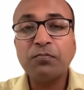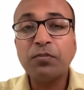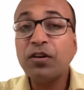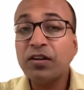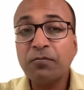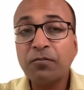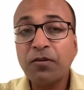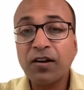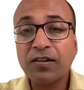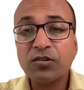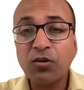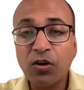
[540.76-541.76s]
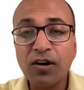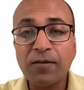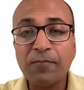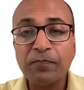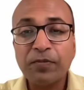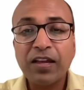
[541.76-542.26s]
on beauty products,
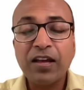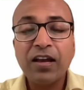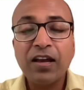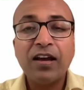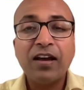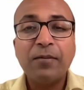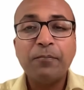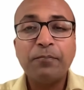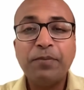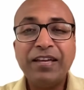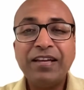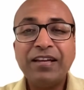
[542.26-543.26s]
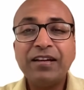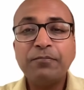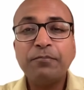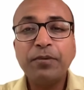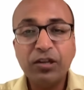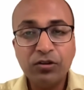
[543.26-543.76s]
or
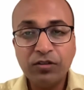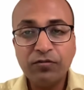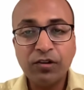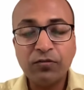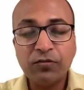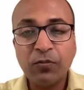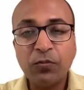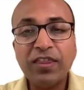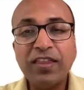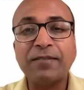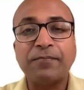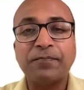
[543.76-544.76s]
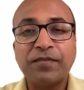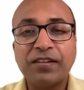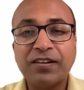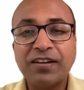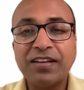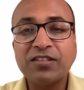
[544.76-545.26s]
being beautiful from within.
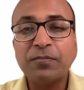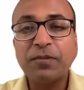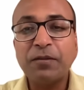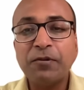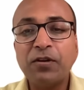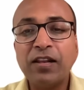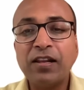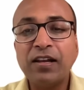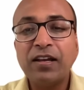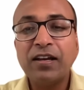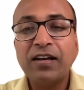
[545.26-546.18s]
Okay, so people will